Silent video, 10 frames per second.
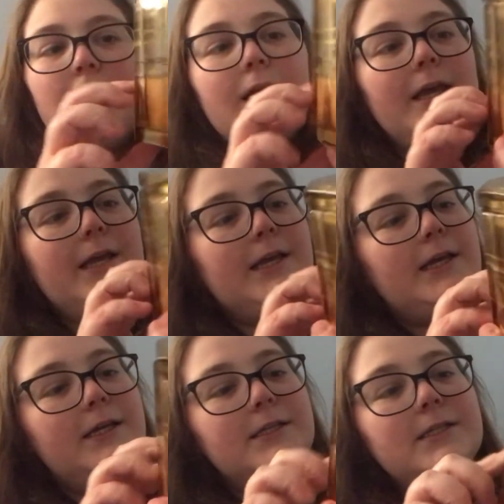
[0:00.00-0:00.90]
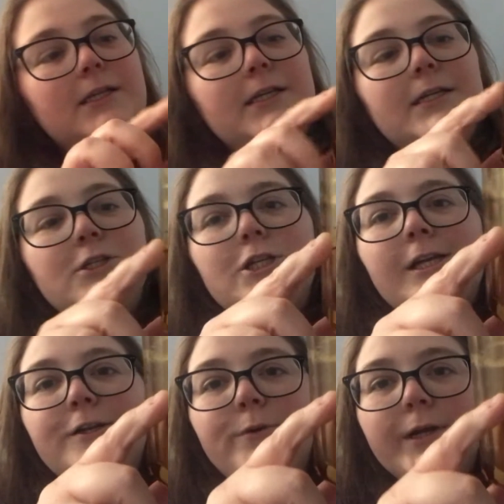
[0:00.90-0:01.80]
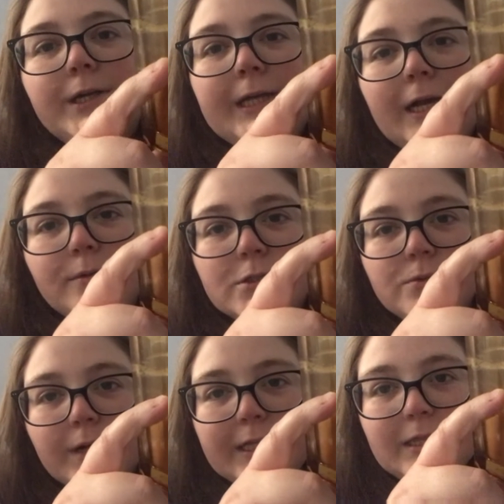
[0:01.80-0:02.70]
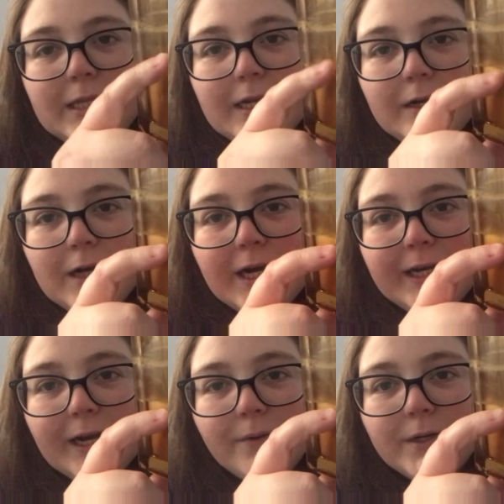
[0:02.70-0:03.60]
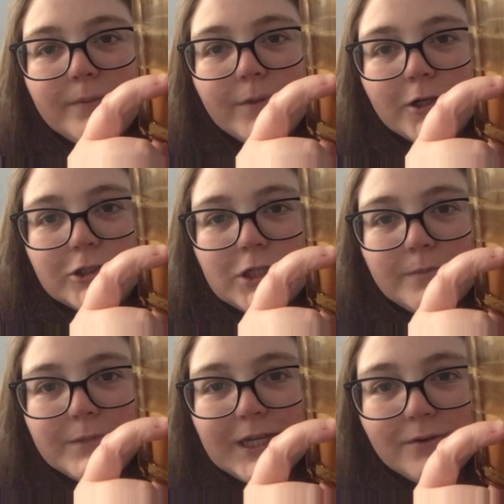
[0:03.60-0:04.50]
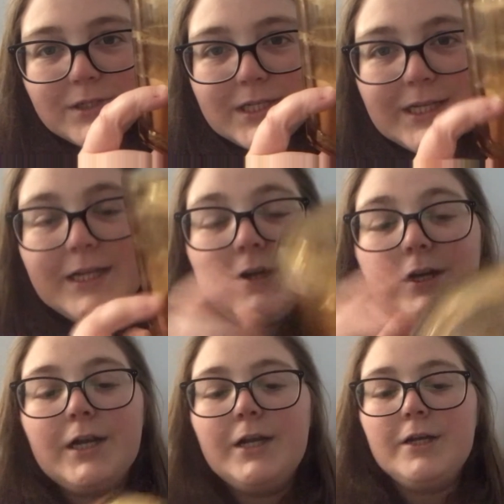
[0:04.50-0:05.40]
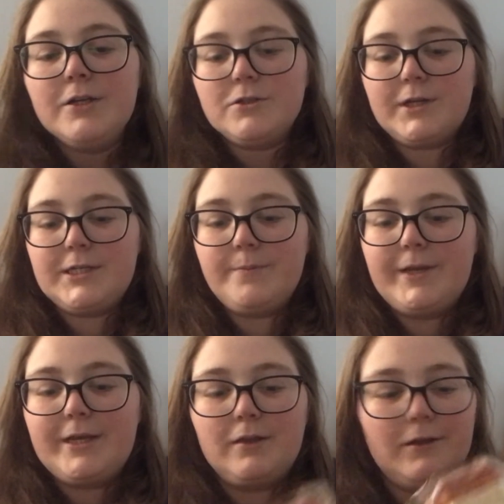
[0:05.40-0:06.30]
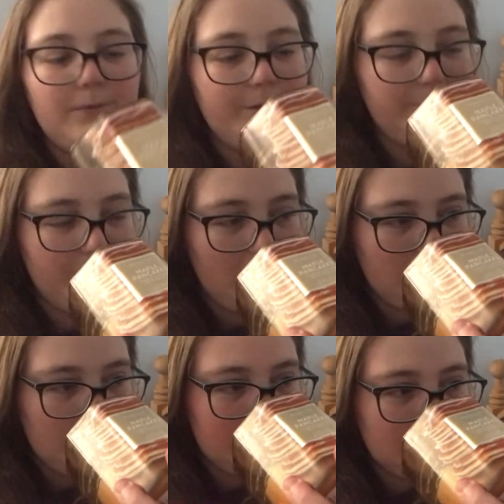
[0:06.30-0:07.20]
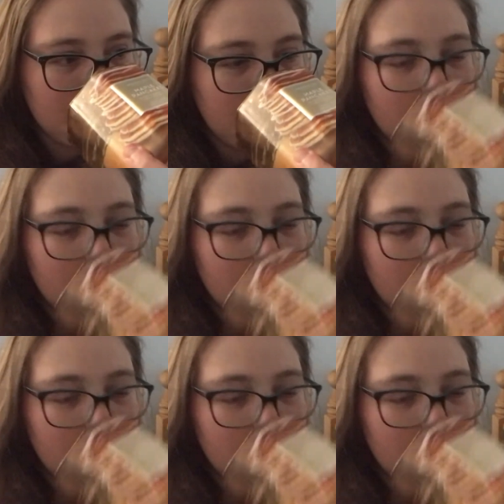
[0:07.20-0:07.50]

And in January, I was right there. And now in March, I'm down to here. So I did make a little bit of progress.